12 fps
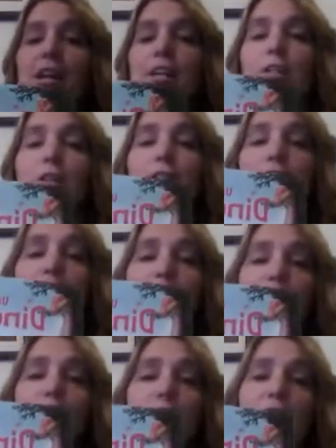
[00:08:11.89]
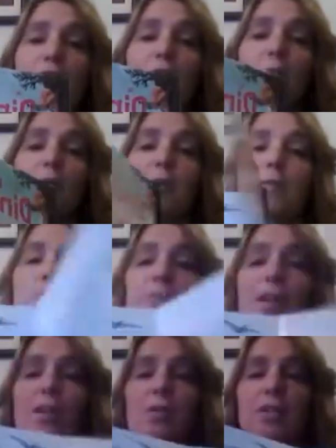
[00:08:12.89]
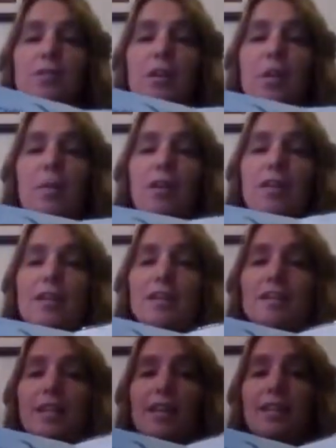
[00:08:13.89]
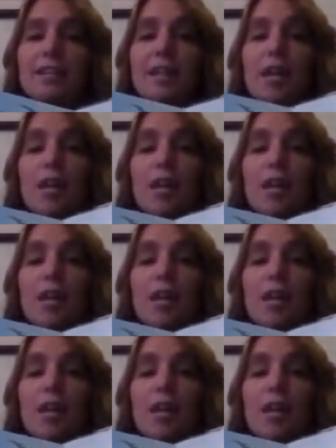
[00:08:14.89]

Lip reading: So it's a dinosaur stencil book, and what's fun about this is